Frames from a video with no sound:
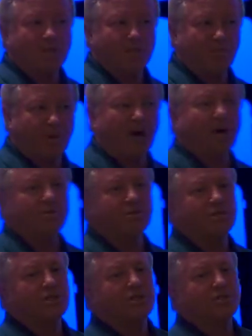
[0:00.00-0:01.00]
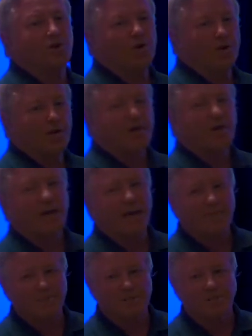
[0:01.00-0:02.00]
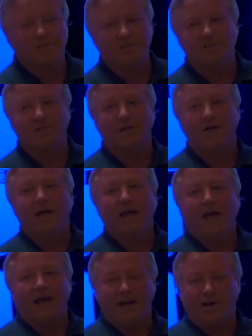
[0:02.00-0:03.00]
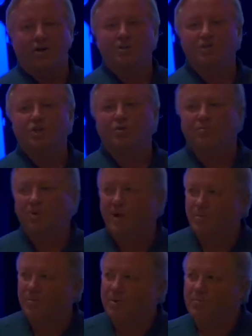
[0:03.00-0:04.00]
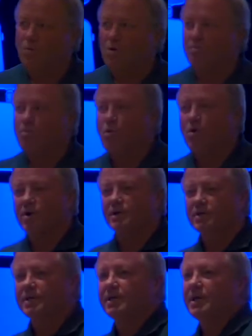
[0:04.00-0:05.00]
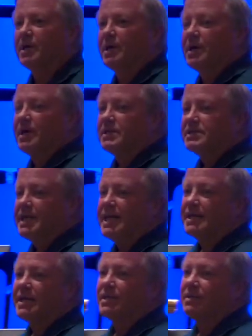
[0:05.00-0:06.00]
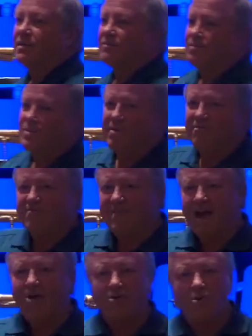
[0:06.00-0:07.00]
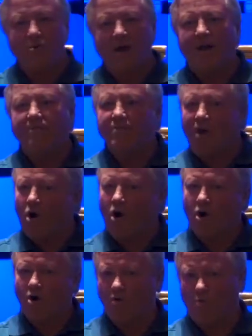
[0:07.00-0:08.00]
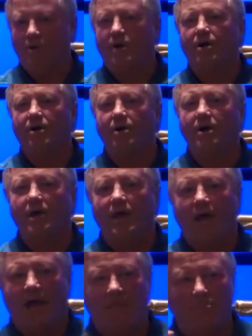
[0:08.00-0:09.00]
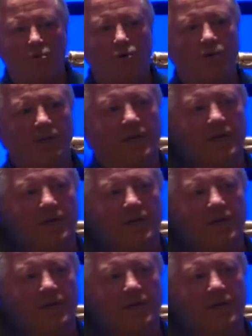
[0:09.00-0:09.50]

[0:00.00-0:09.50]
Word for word: topologies on their campuses, and also, and probably more importantly, taking the, the value out of the hardware and putting